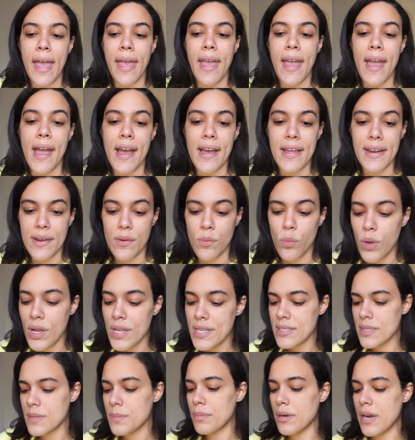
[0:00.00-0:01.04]
and it
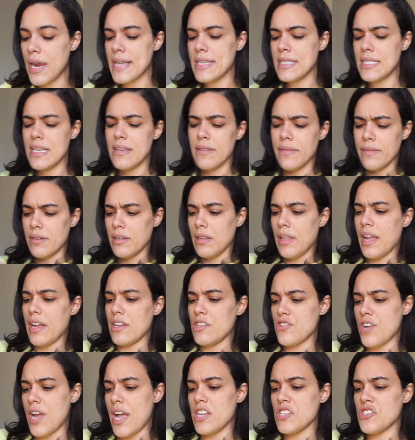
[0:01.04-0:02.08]
was pricey for like
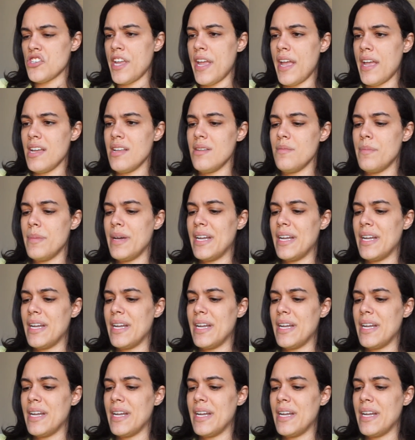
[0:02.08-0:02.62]
a trash can,